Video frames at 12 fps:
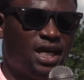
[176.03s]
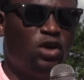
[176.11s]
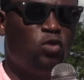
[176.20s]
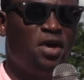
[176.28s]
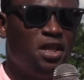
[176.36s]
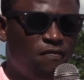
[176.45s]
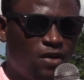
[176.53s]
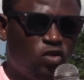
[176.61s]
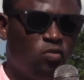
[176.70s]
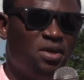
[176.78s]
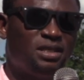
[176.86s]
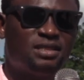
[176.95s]
And human
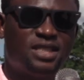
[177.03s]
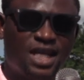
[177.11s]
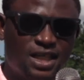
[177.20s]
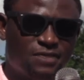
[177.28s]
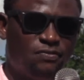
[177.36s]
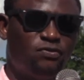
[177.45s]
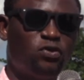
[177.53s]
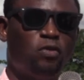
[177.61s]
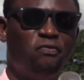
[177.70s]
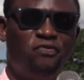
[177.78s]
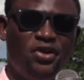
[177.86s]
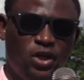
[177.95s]
development starts
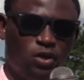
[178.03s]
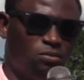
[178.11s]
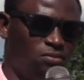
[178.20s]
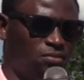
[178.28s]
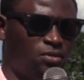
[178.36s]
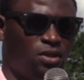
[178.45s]
from freedom.